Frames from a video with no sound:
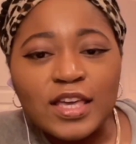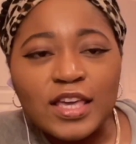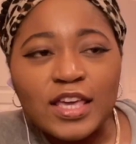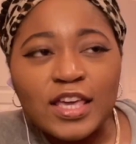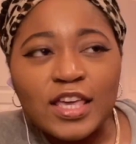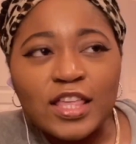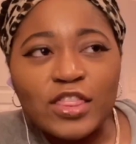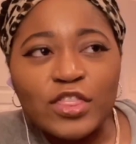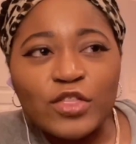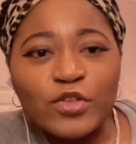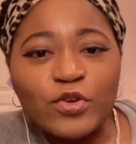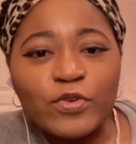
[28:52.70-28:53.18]

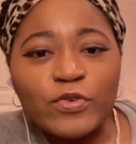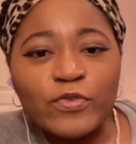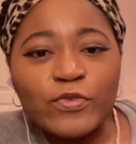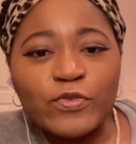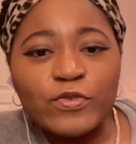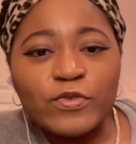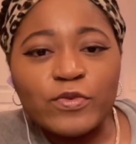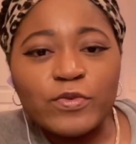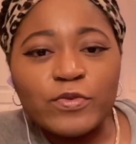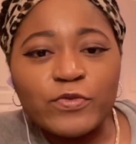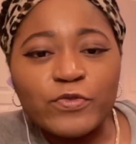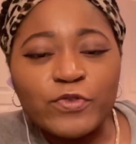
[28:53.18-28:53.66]
in the
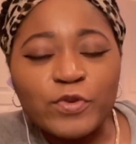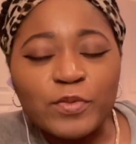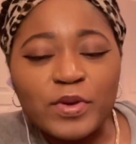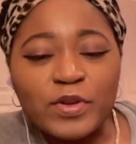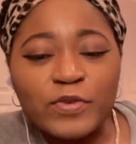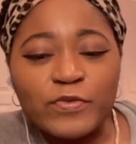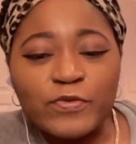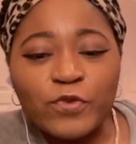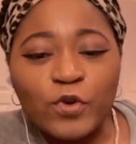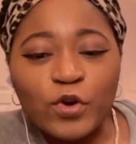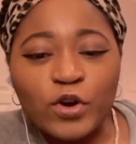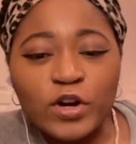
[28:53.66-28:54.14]

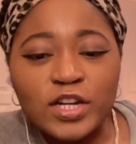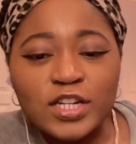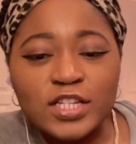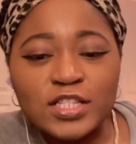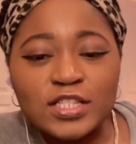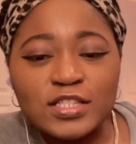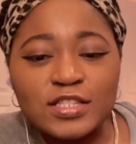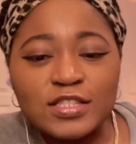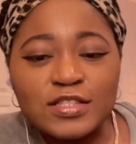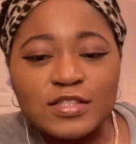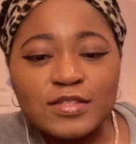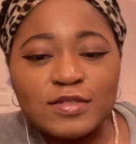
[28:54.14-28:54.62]
Forbidden
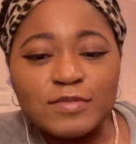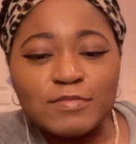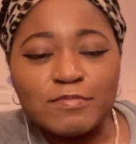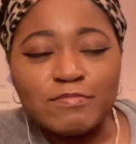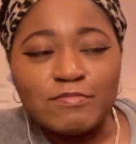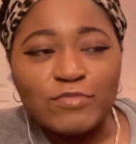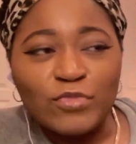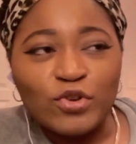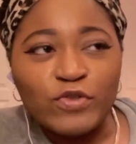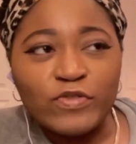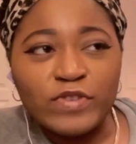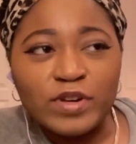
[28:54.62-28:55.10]
Forest
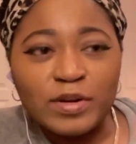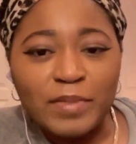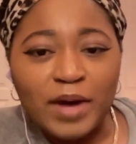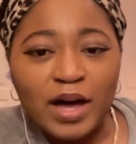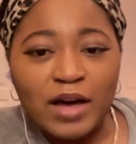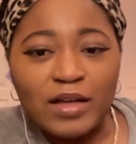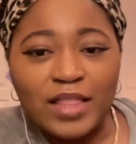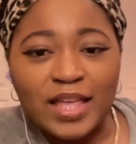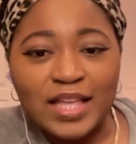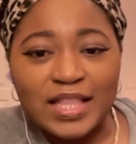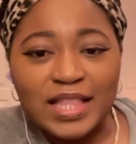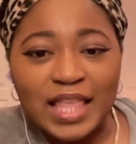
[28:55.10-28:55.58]
moving
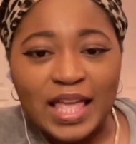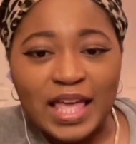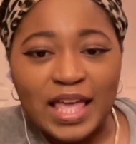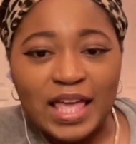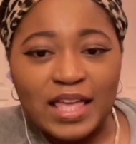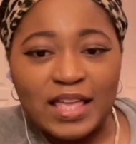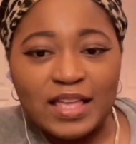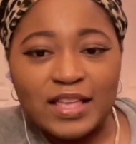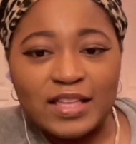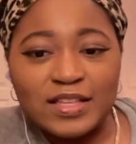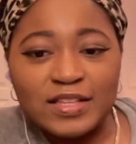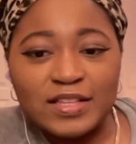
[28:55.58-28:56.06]
about like that?